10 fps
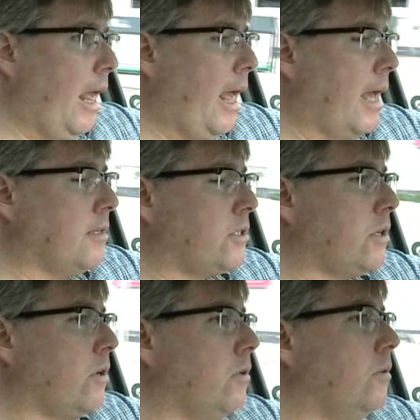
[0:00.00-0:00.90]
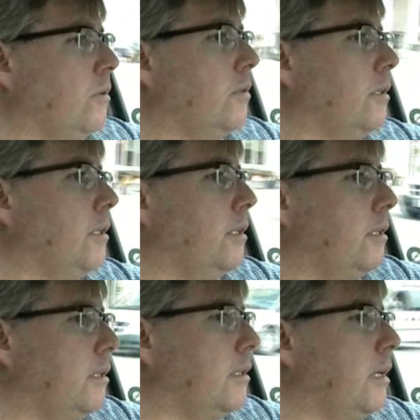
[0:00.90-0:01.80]
And so
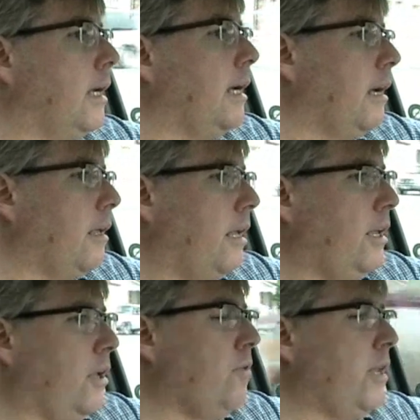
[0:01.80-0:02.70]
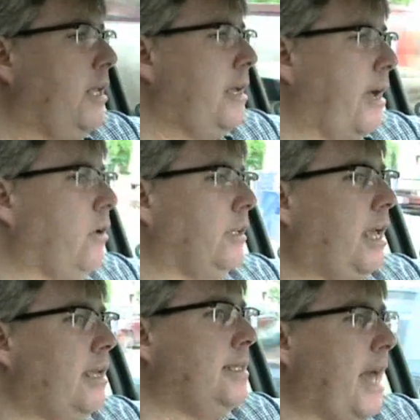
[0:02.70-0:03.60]
he knew that he held
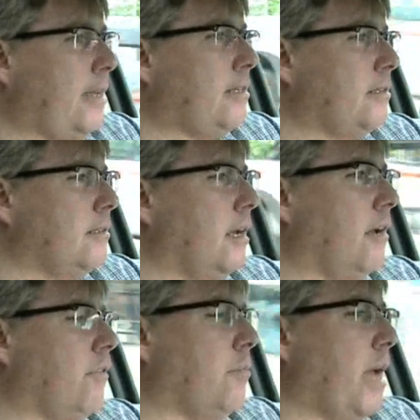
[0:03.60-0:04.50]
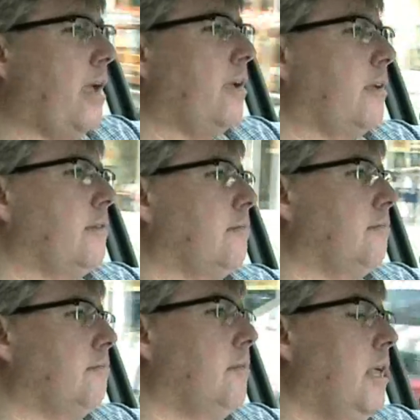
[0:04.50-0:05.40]
a debt of the bank.
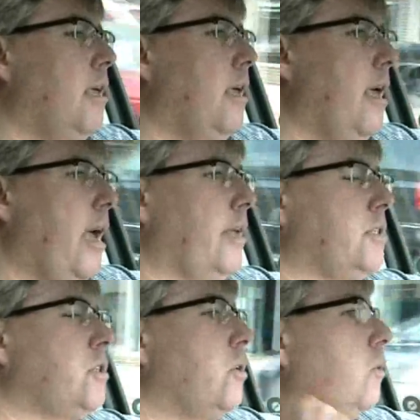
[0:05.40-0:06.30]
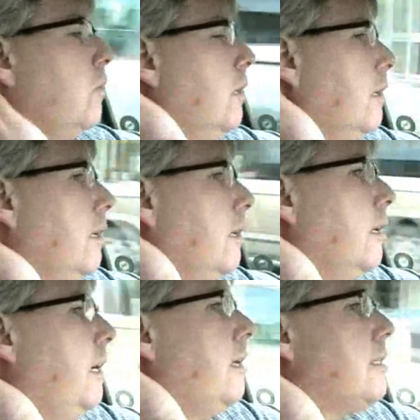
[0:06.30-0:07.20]
And so
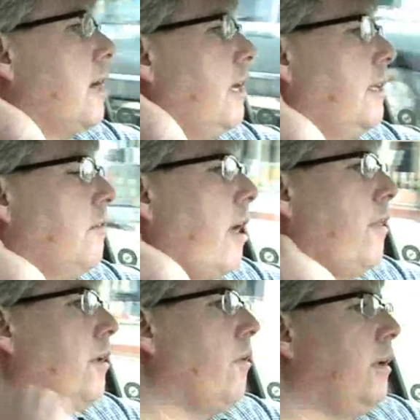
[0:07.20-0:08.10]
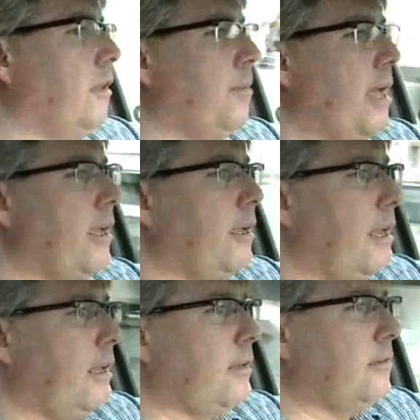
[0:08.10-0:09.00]
he decided that rather than going to the bank and
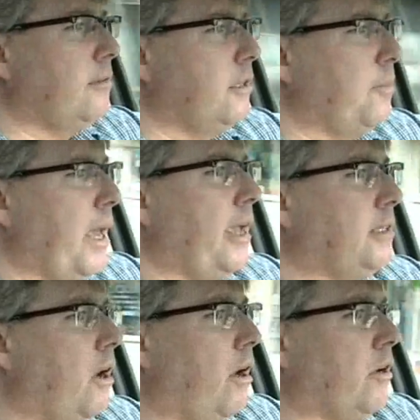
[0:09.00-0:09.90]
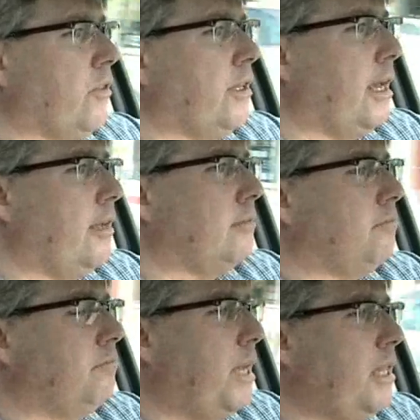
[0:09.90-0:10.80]
getting the bank to honor the debt
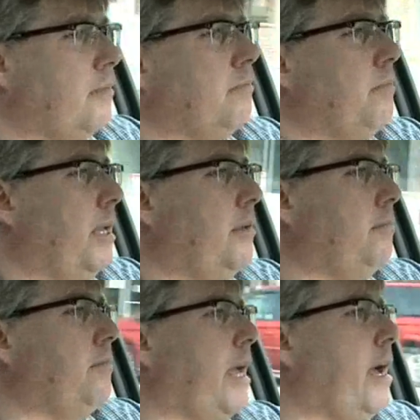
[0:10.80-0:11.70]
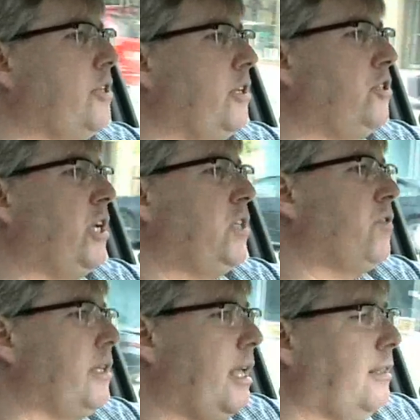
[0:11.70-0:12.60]
and pay cash in exchange
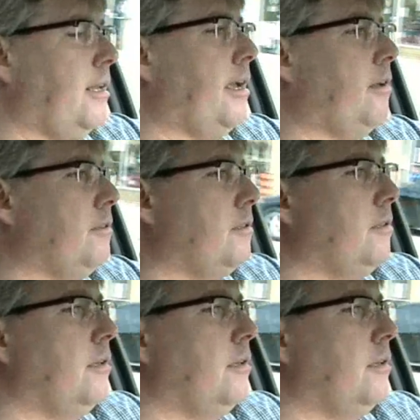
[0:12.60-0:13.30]
for the debt that he held,